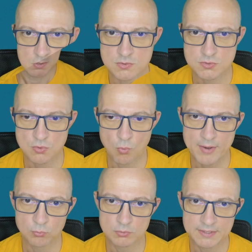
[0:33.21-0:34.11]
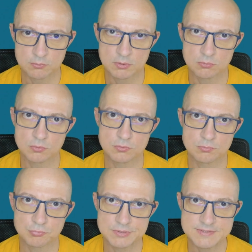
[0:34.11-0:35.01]
So why would anyone want to
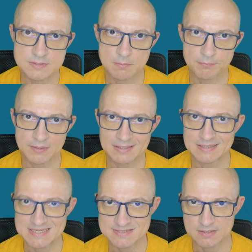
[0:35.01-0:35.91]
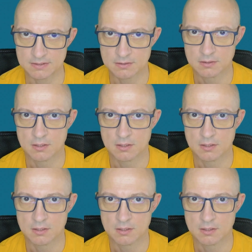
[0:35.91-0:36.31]
print something elastic?